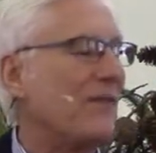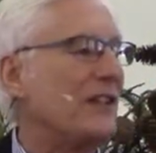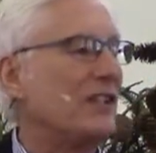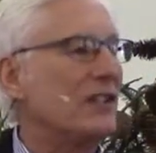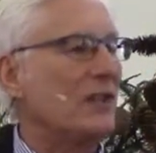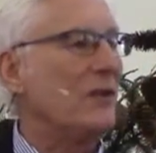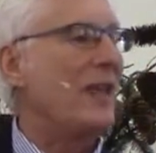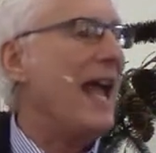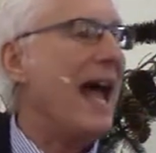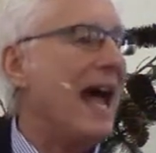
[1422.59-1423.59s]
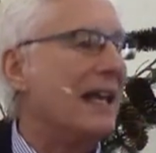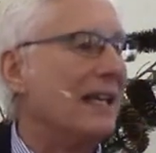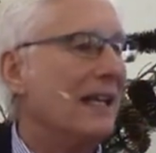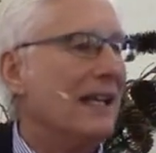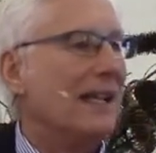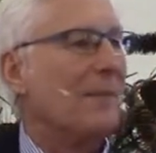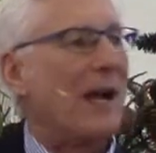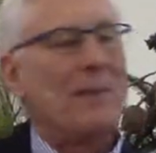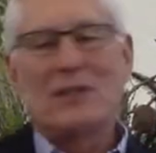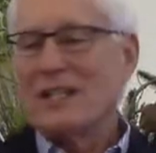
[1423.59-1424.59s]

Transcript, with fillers: if I just do that, and the Bible